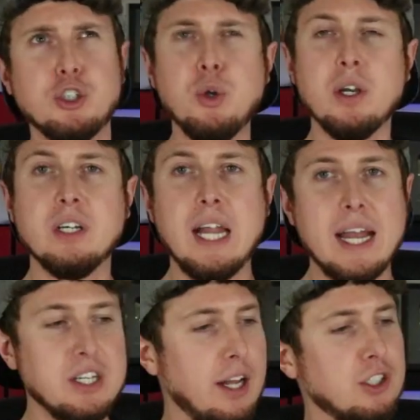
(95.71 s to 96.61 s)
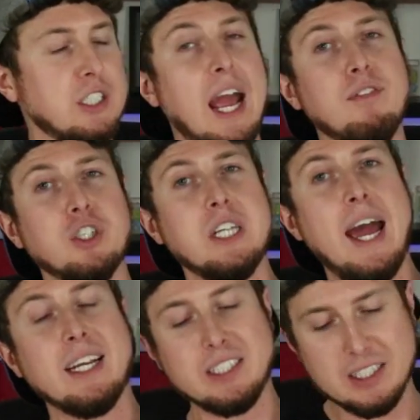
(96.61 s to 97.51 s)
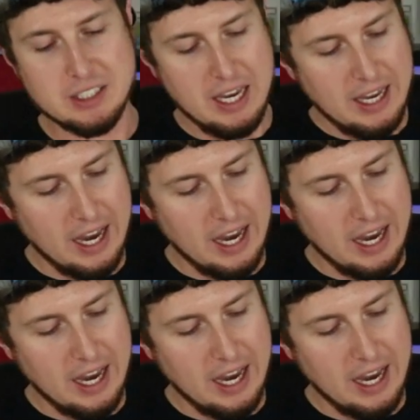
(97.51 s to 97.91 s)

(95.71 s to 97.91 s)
or $209 after taxes,